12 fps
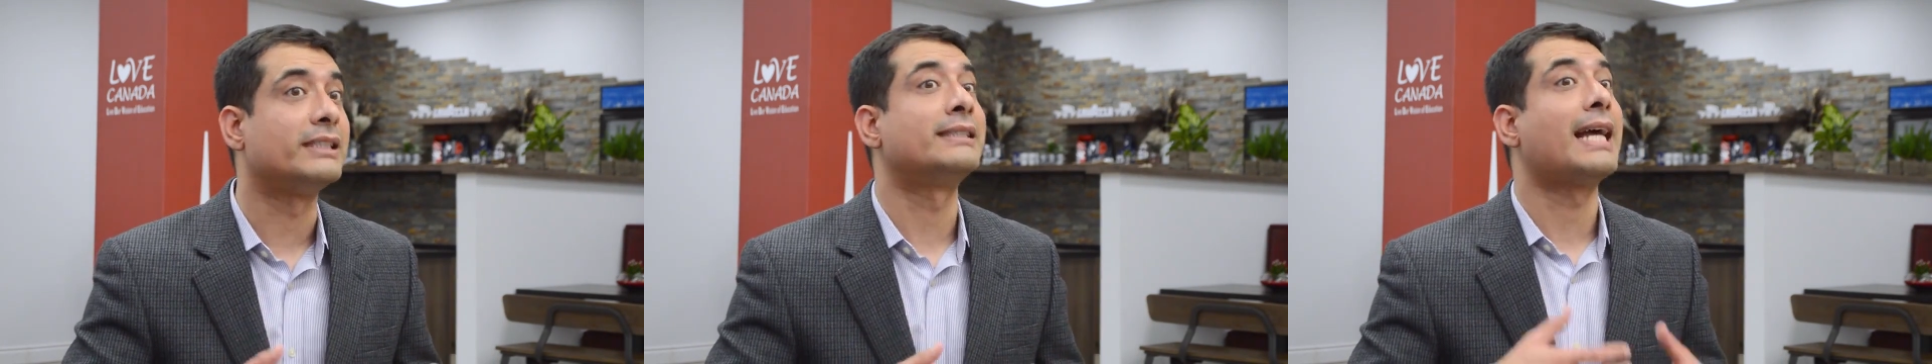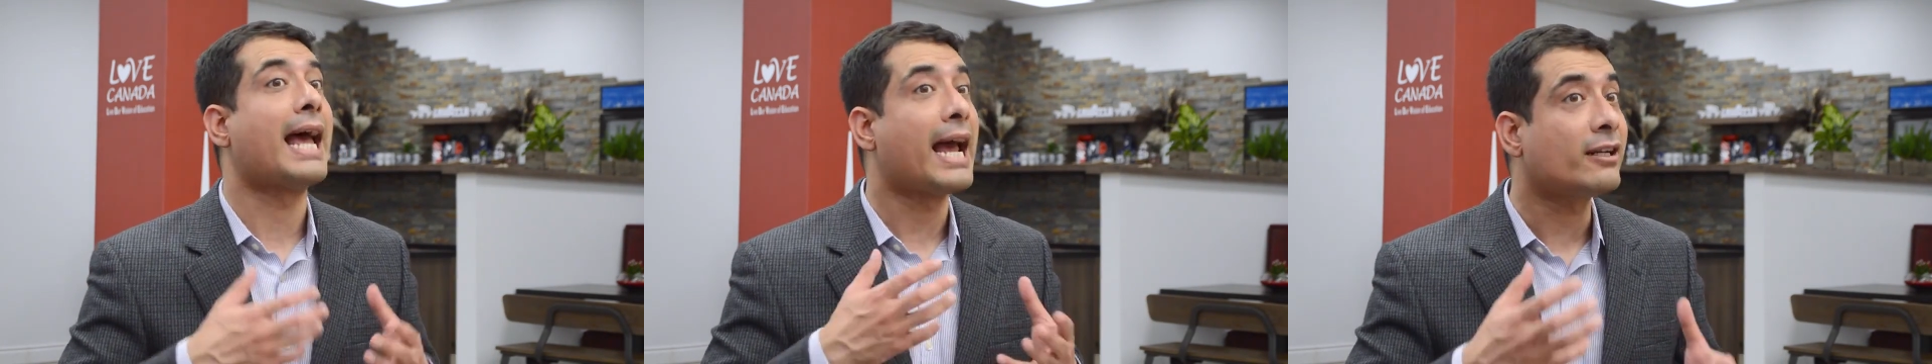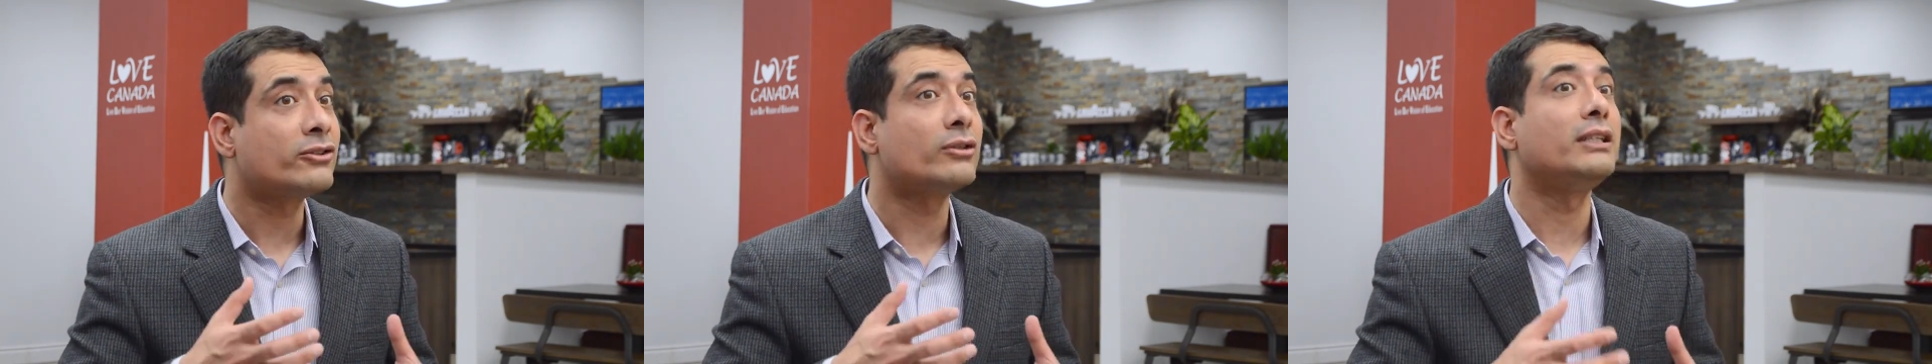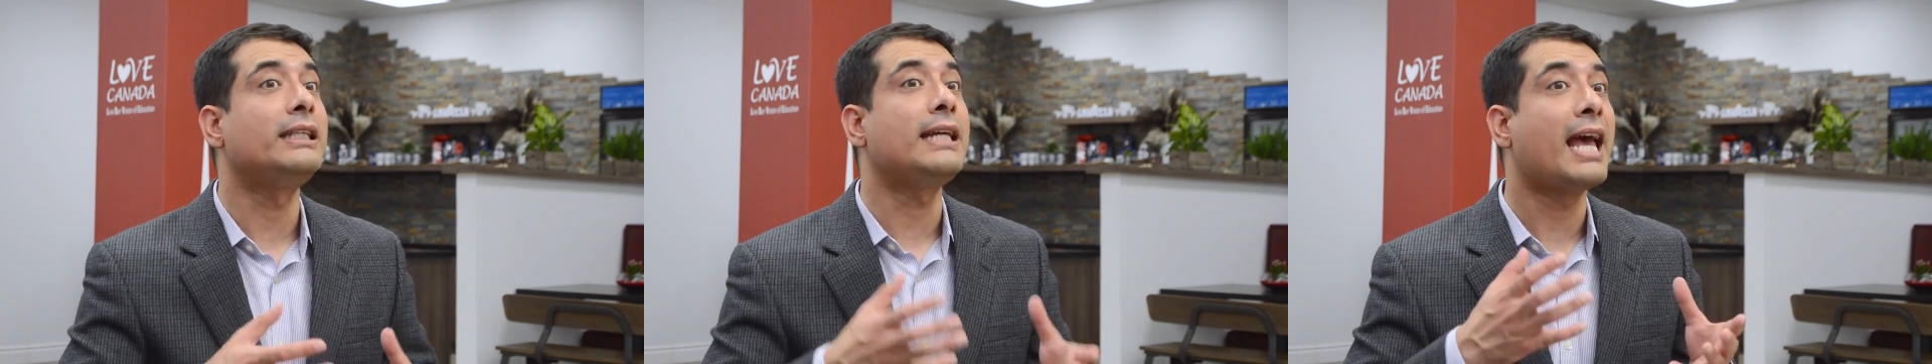it's
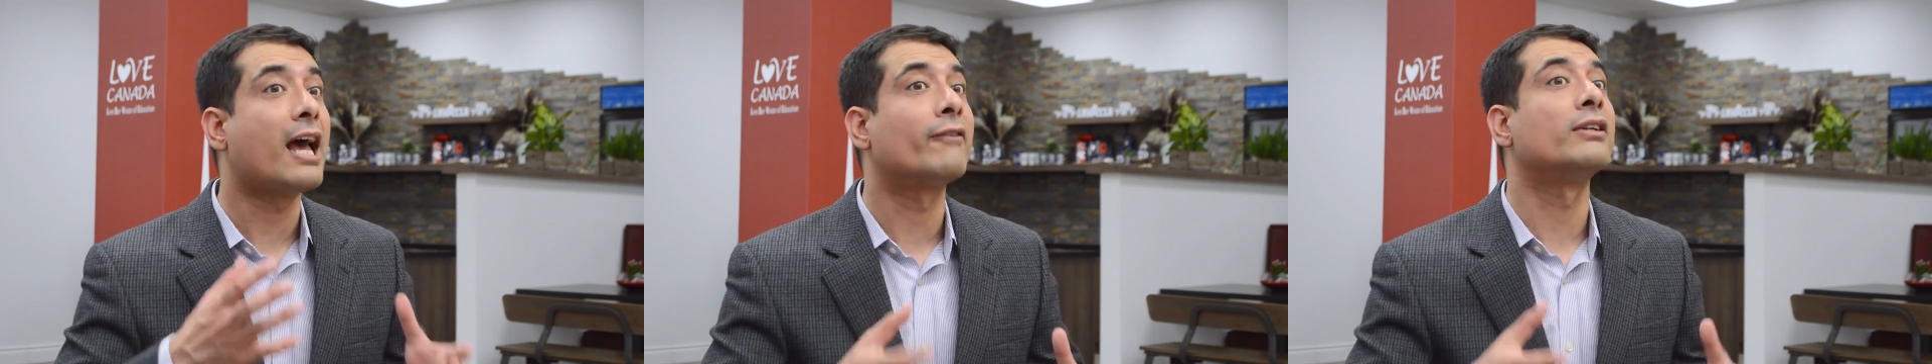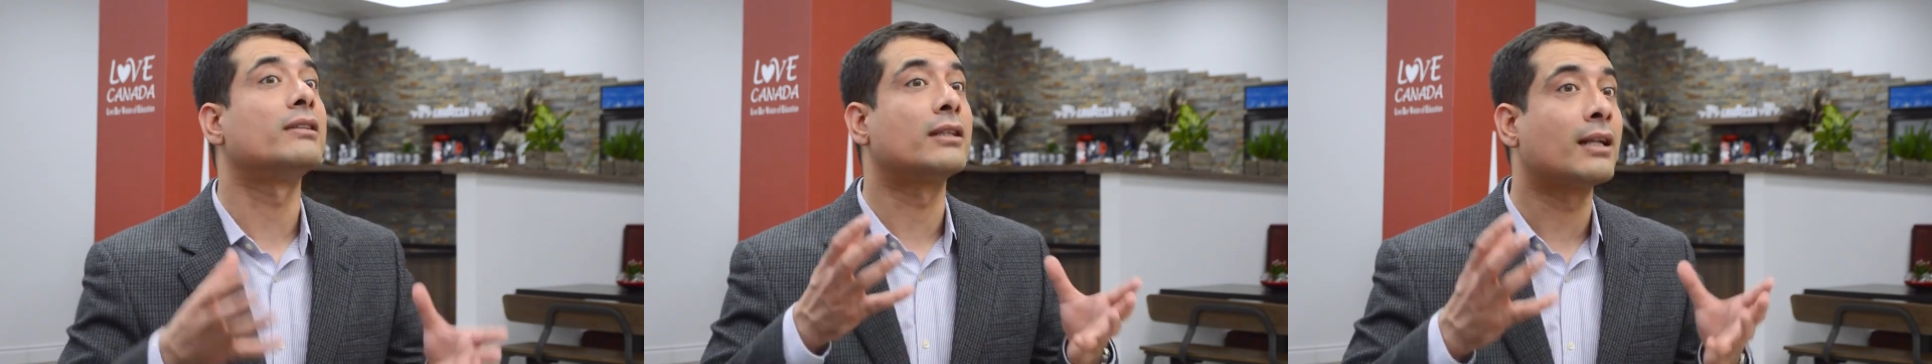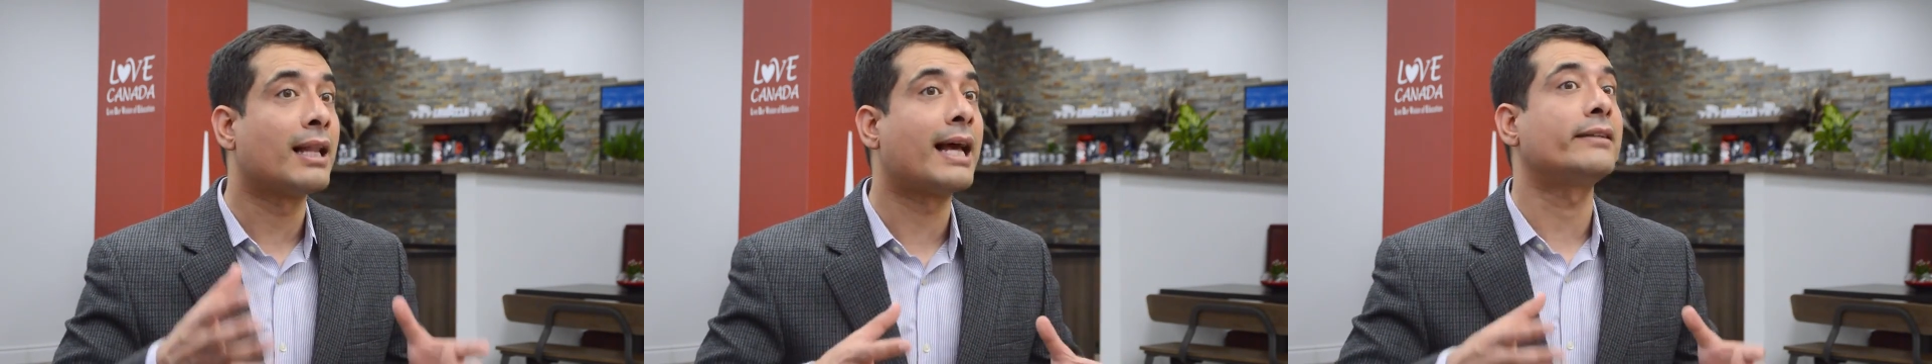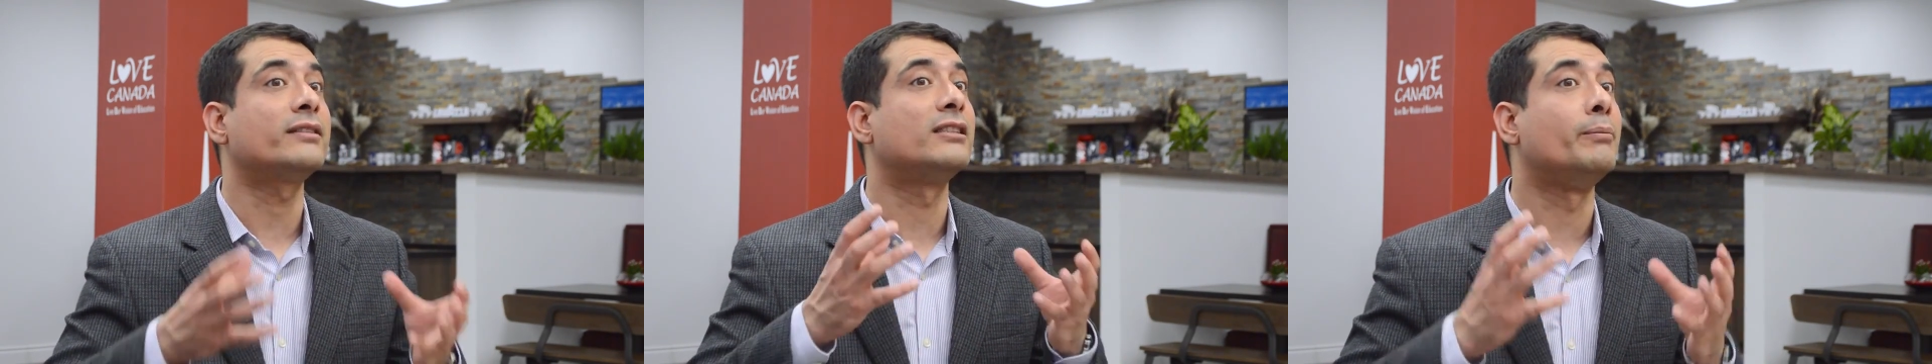actually having the
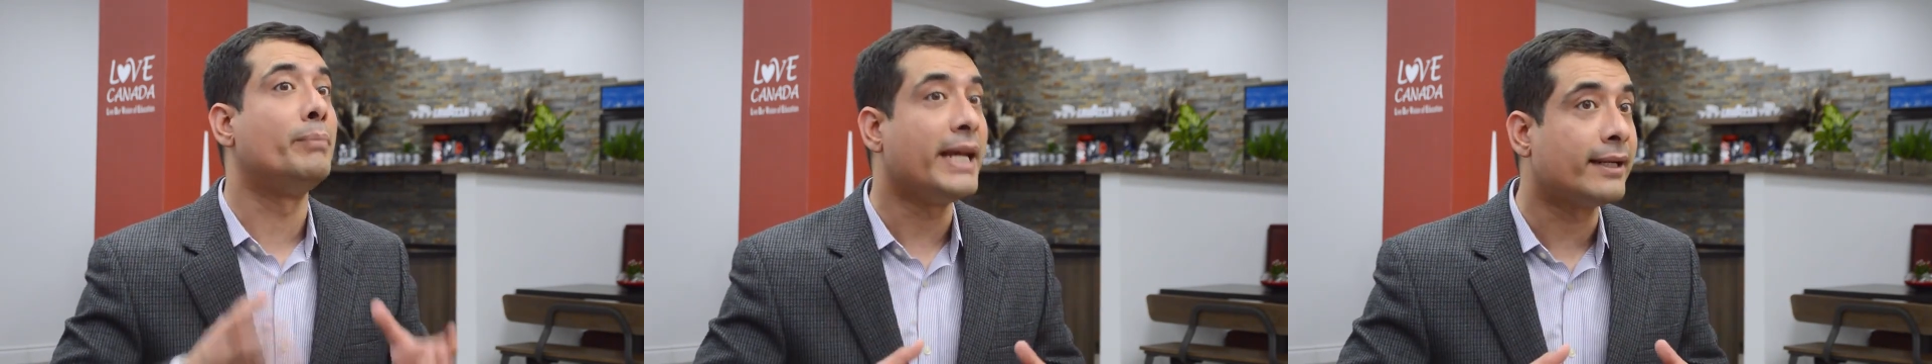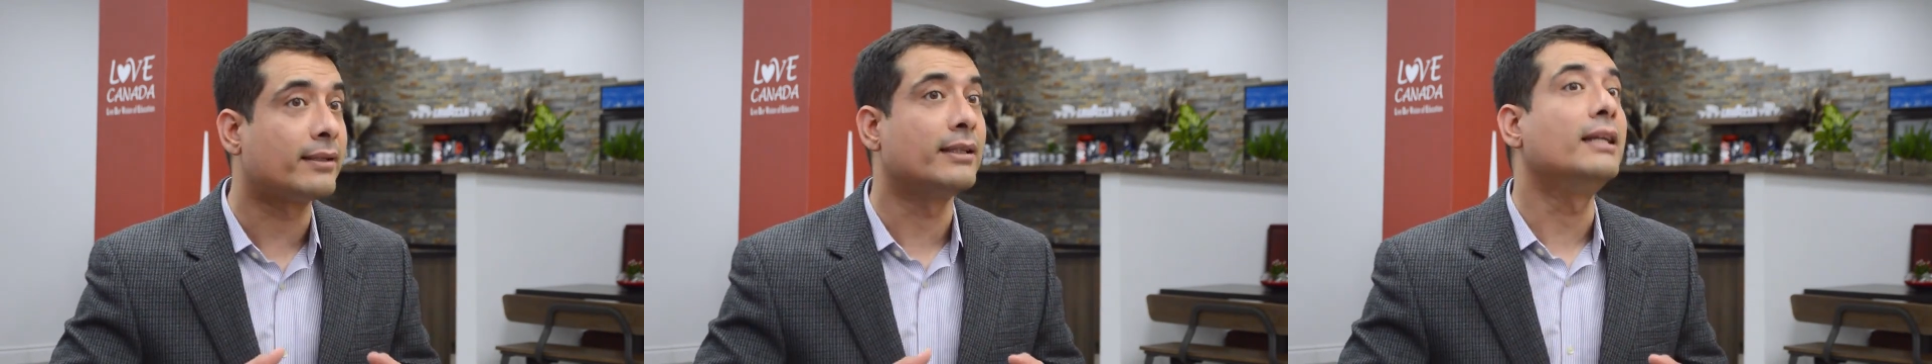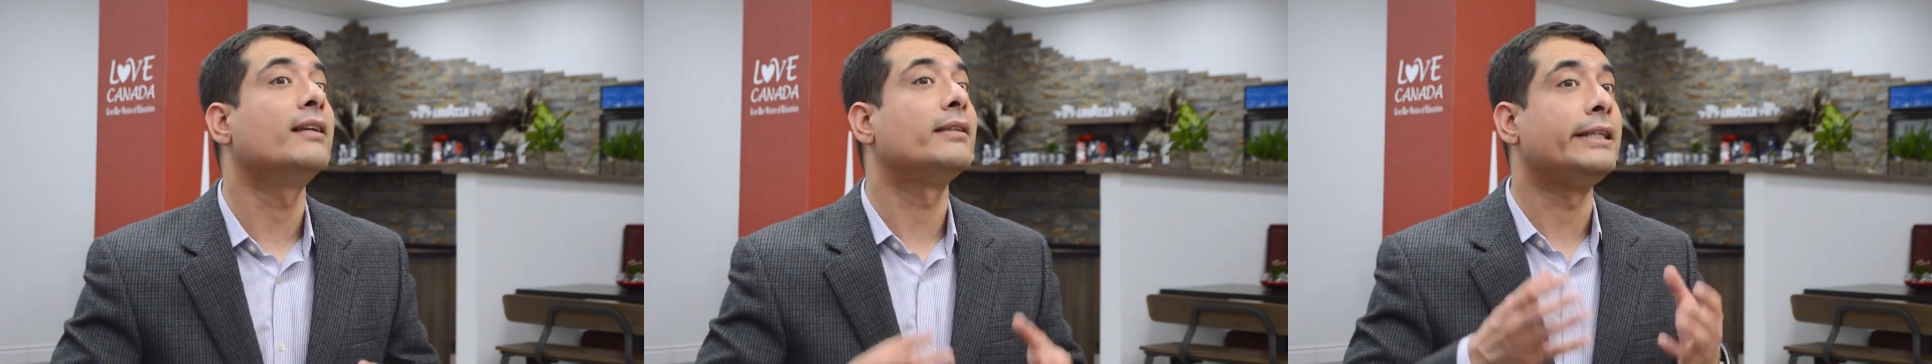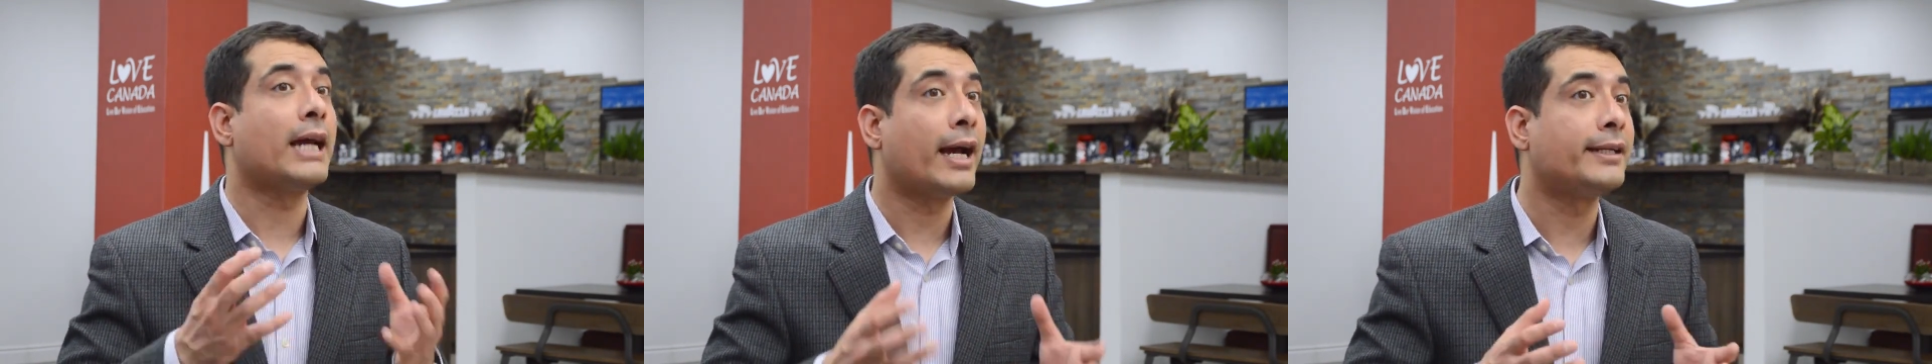class debate
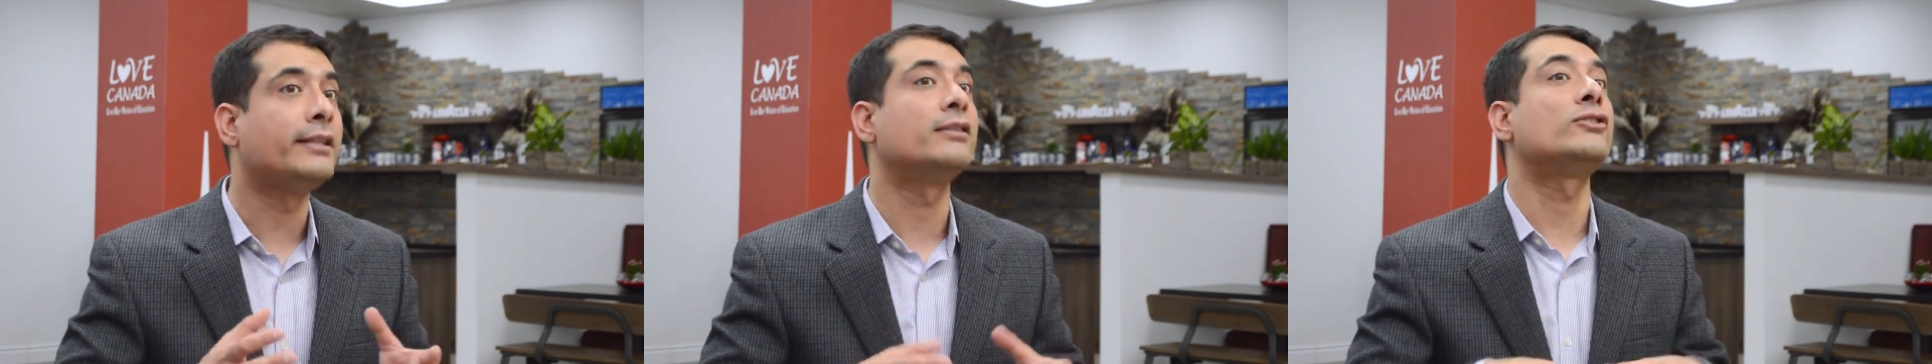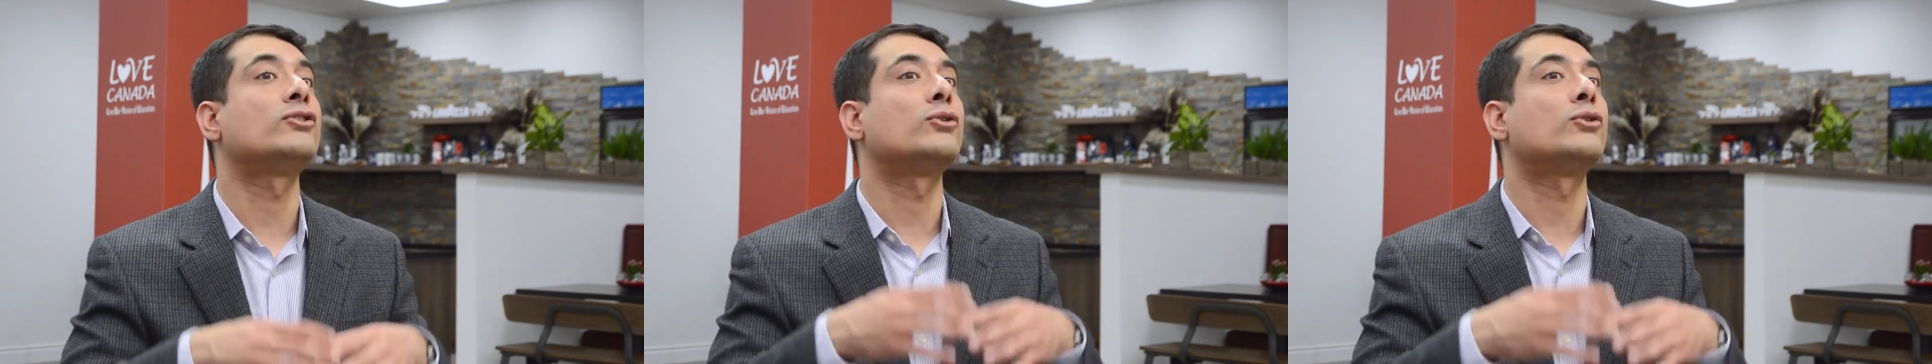the ideas